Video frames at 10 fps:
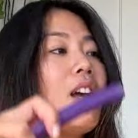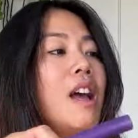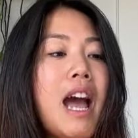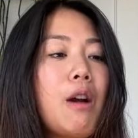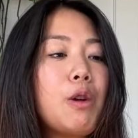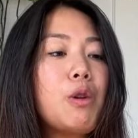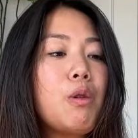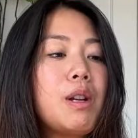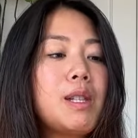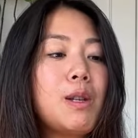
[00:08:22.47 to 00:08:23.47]
Now you're
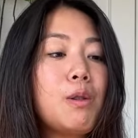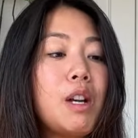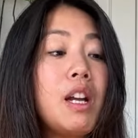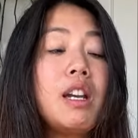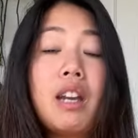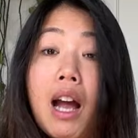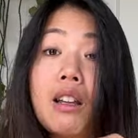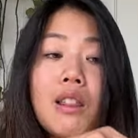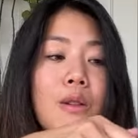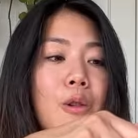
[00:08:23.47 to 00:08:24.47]
going to
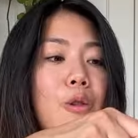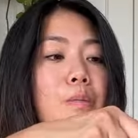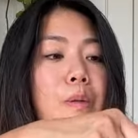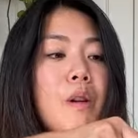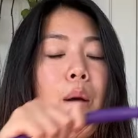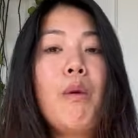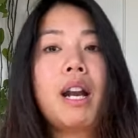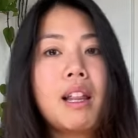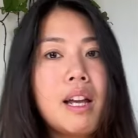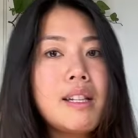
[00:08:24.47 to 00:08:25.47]
connect the hoop. And what
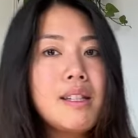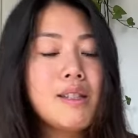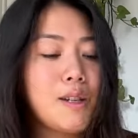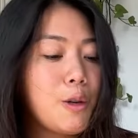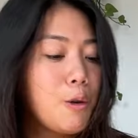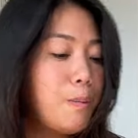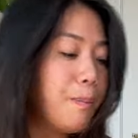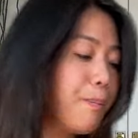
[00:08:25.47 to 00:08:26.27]
I like to do